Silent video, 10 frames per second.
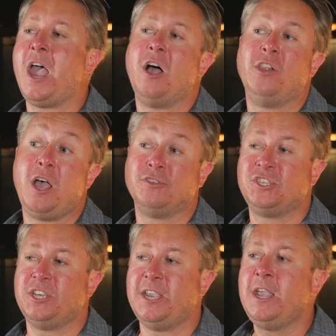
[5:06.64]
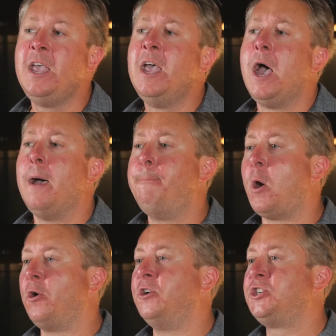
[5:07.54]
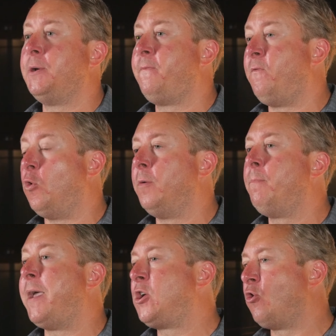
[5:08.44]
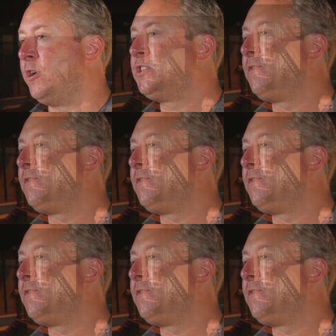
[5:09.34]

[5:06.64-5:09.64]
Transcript: LLC, a partnership formed by Chris